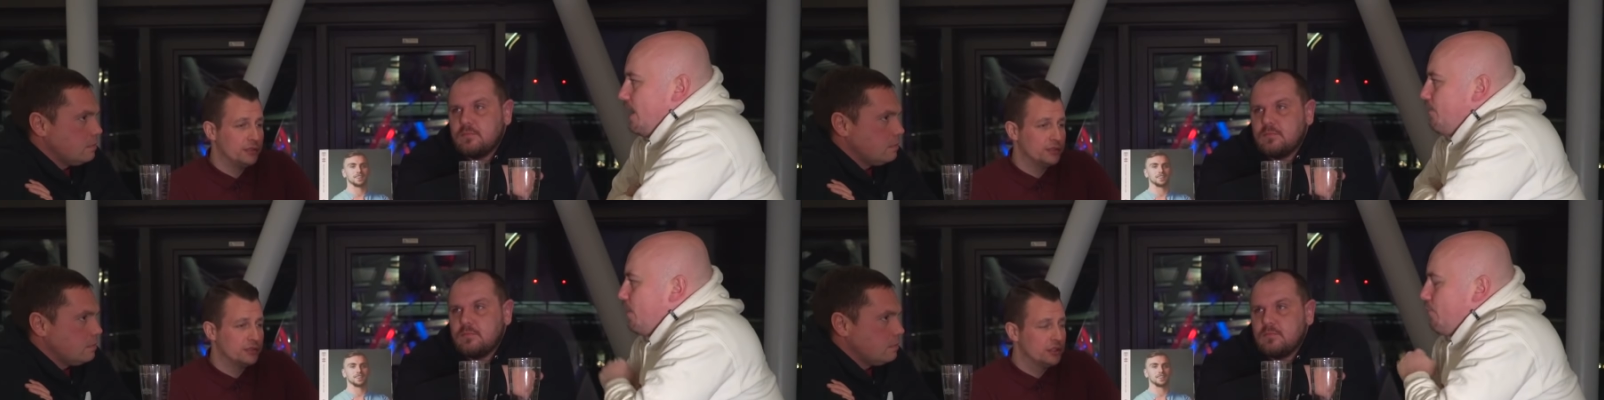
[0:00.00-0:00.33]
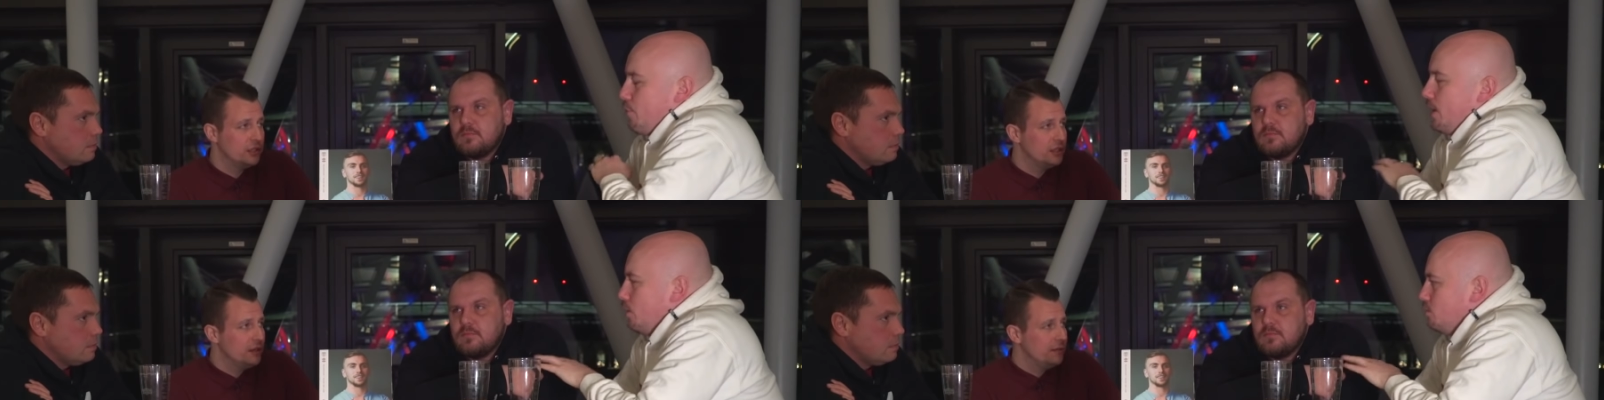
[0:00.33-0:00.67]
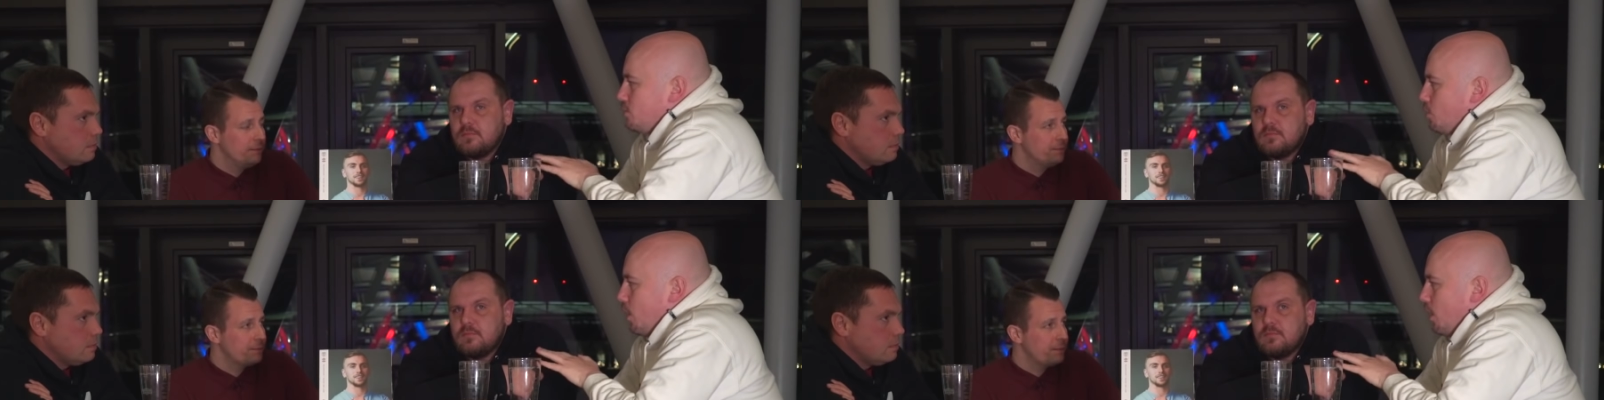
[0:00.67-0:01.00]
Speaker 1: Even if we
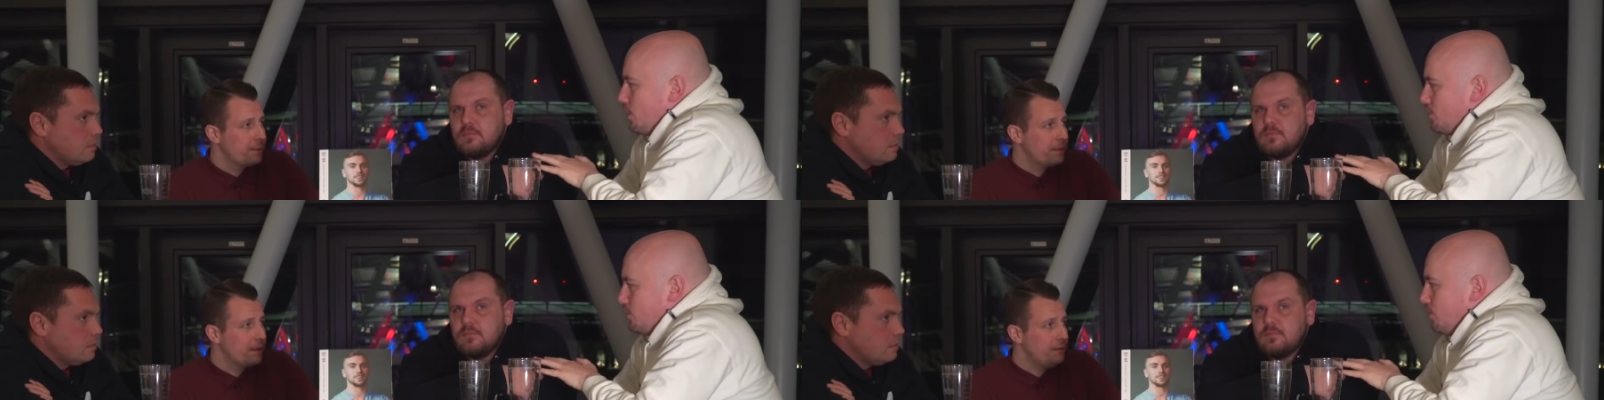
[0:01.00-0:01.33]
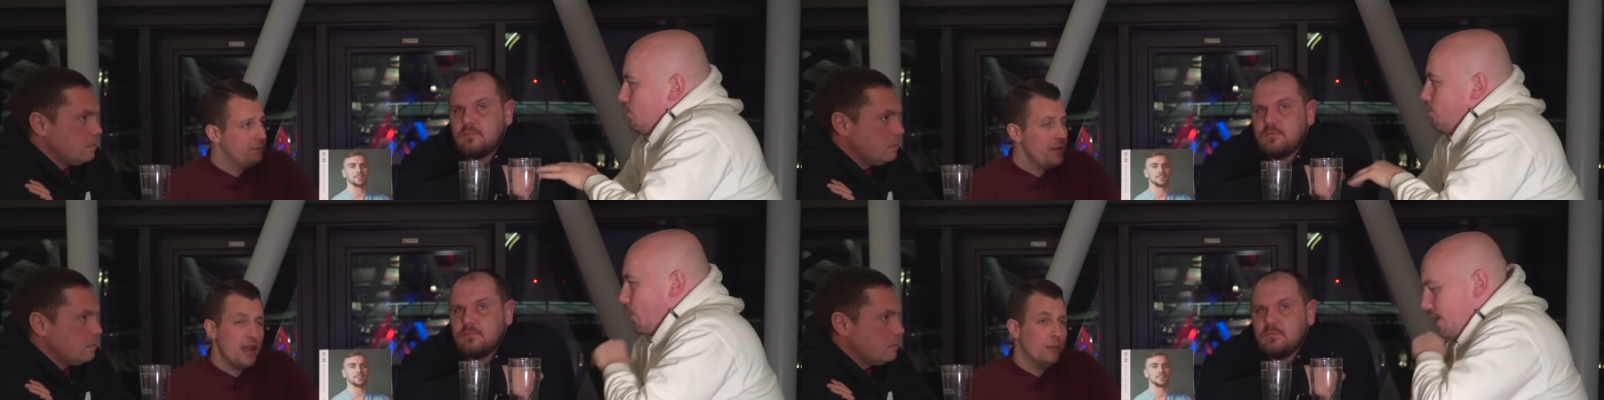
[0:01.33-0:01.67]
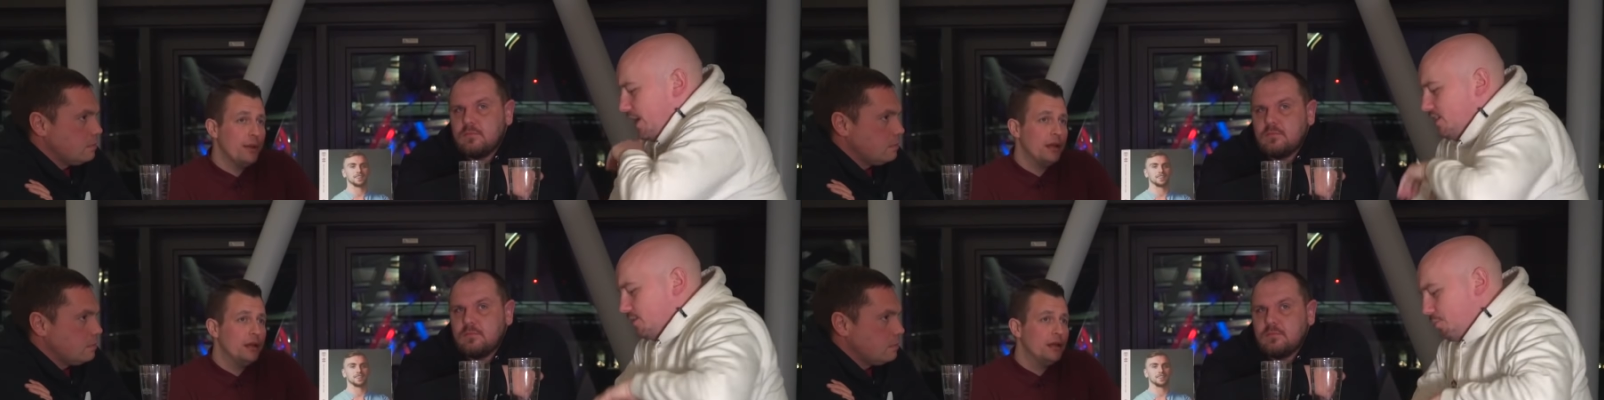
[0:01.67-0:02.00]
lose to Arsenal, yeah,
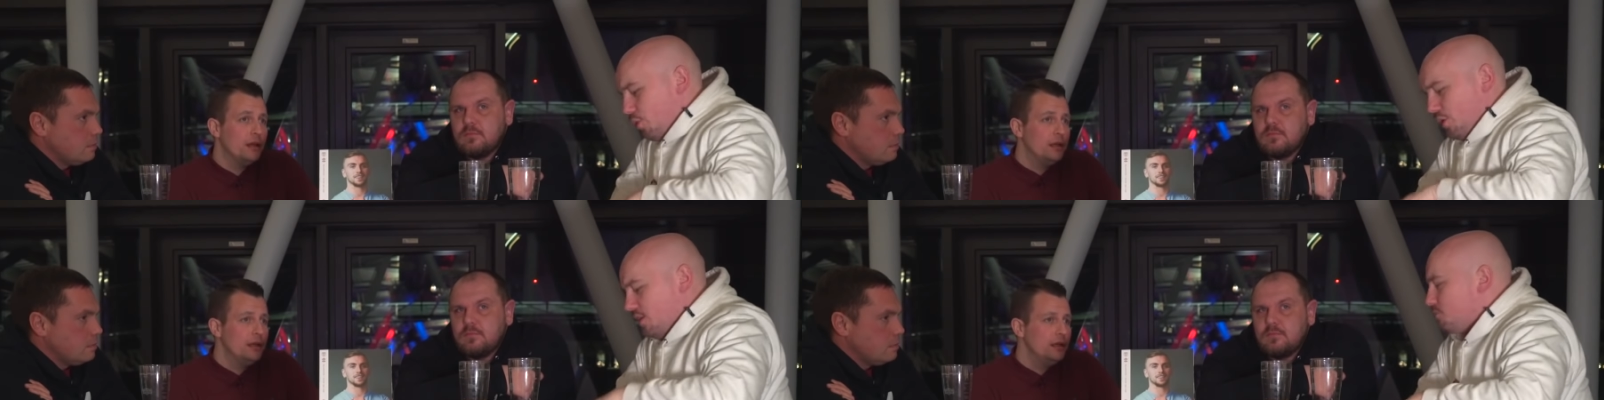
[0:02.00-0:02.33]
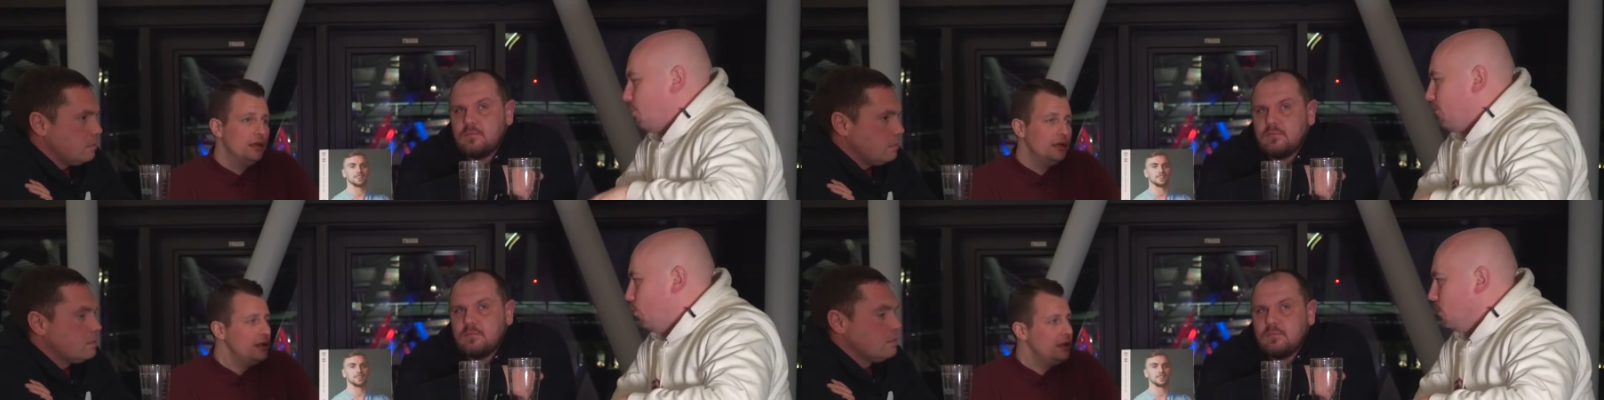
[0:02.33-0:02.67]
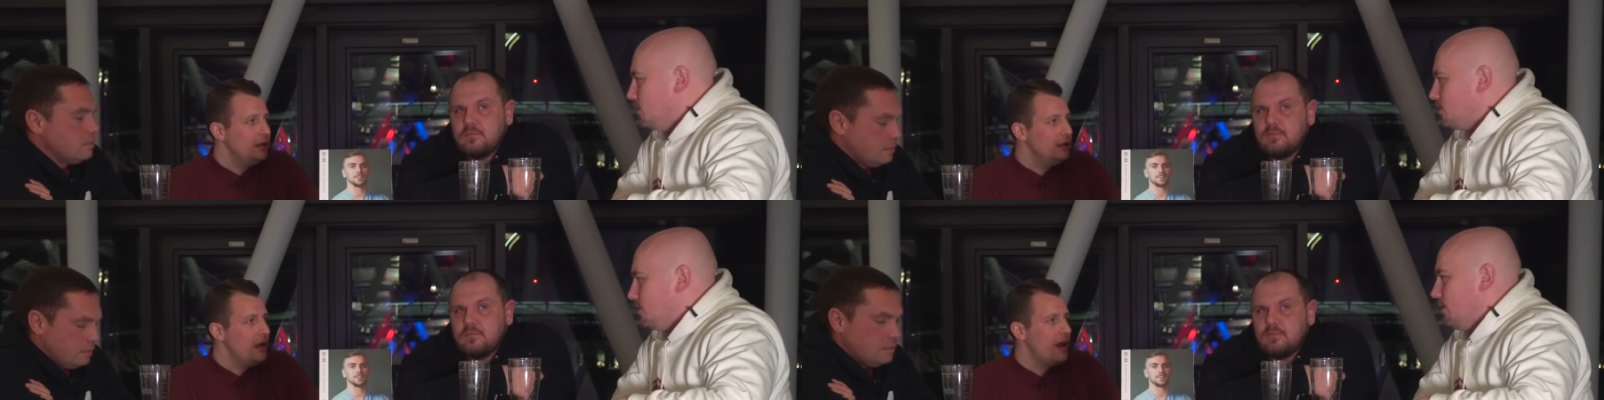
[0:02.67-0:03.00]
we, we, need to put in this performance.